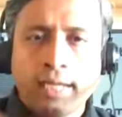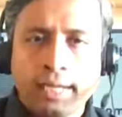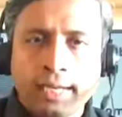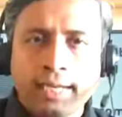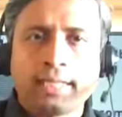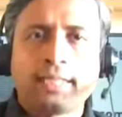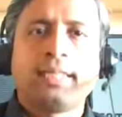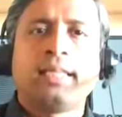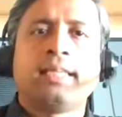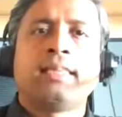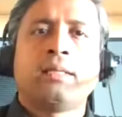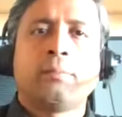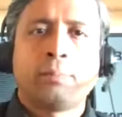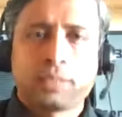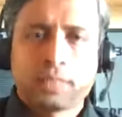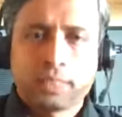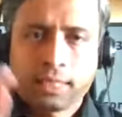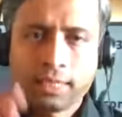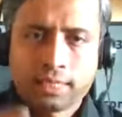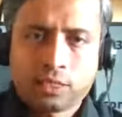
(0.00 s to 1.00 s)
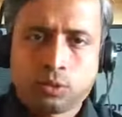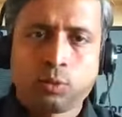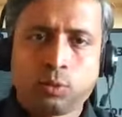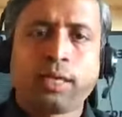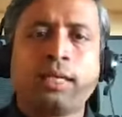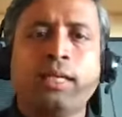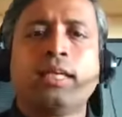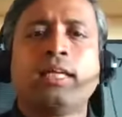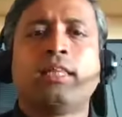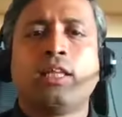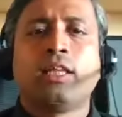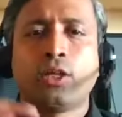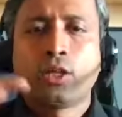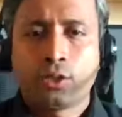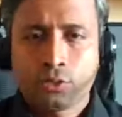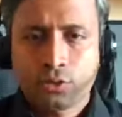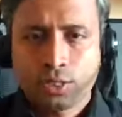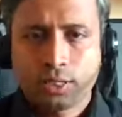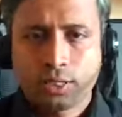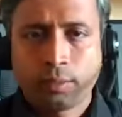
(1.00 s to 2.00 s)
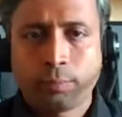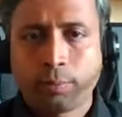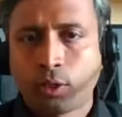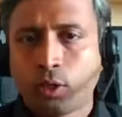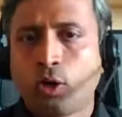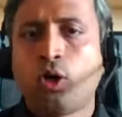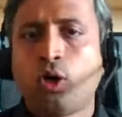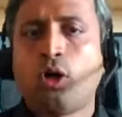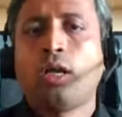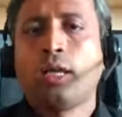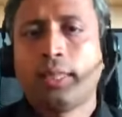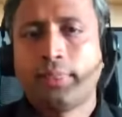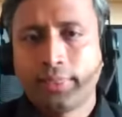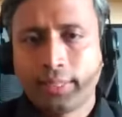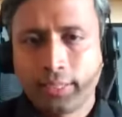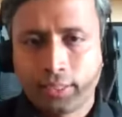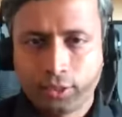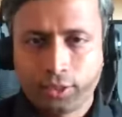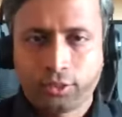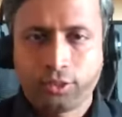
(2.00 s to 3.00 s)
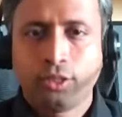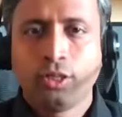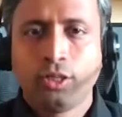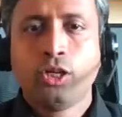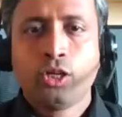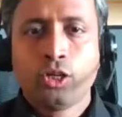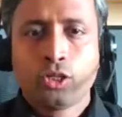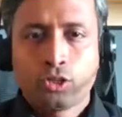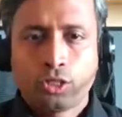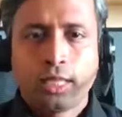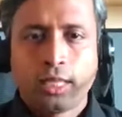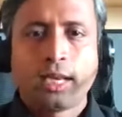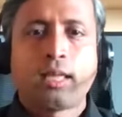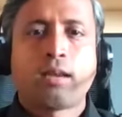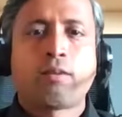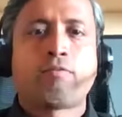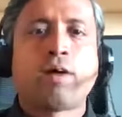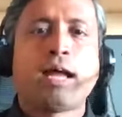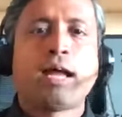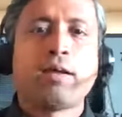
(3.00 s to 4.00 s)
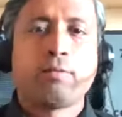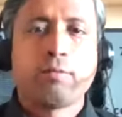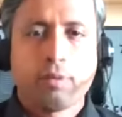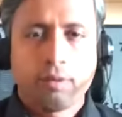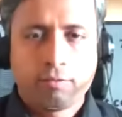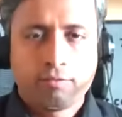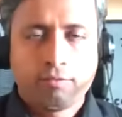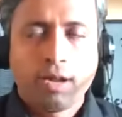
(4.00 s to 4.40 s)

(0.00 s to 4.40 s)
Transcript: connect, then the person has to agree, then you have to set up a call, and then you. So there are five